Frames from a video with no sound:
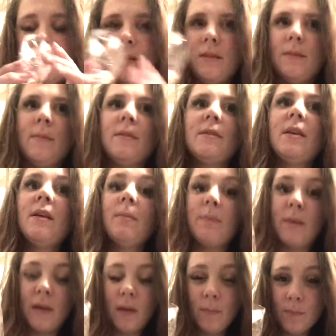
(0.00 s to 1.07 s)
it smells like
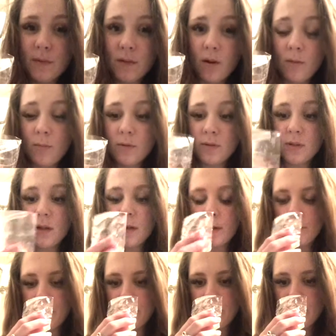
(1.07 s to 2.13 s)
Peeps almost, like.
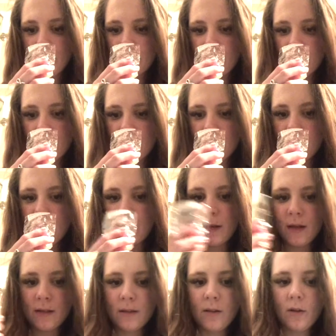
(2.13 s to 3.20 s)
It
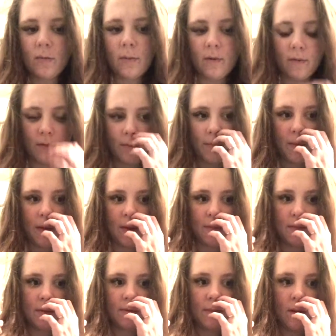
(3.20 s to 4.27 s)
has a little bit of a
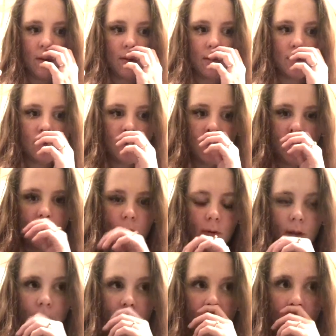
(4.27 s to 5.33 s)
Peeps smell to it. Or
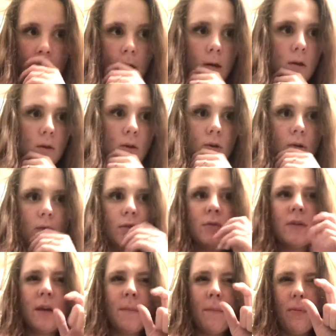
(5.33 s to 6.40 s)
like, you know,
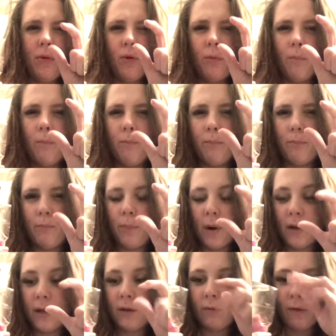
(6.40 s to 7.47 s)
those like little
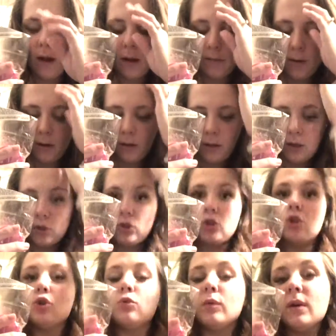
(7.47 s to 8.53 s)
bunny rabbit, like
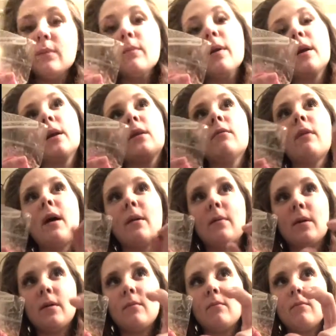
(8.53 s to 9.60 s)
chewy bunny
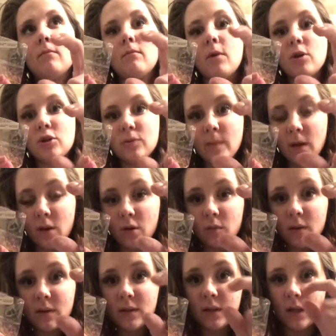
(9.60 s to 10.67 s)
rabbit marshmallow
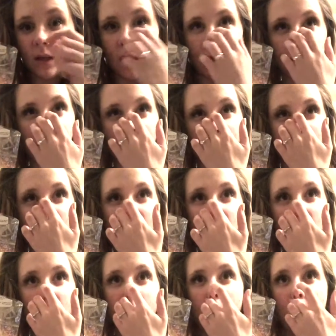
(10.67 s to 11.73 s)
ones, like at like
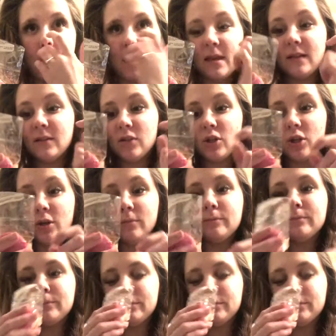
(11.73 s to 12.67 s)
Easter.